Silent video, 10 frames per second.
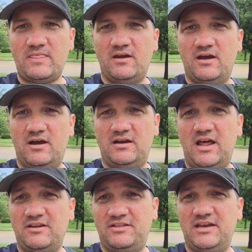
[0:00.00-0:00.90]

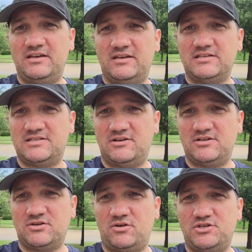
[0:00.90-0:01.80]
Another thing to consider
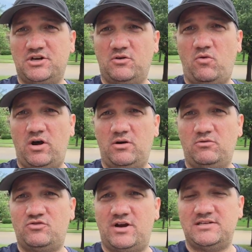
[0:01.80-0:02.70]
is, of course, you're going to want
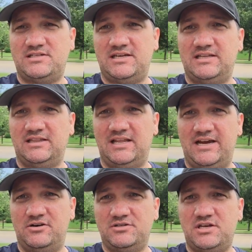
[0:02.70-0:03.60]
to dress in
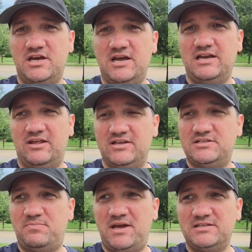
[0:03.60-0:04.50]
layers. Now, this
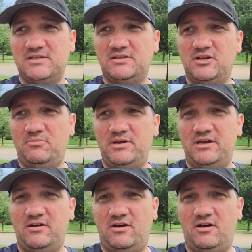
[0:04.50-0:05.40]
depends a little
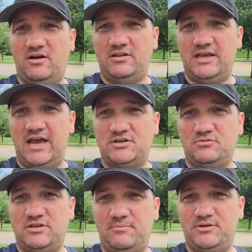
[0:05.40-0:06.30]
bit on the
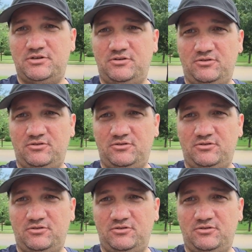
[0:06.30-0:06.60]
actual temperature.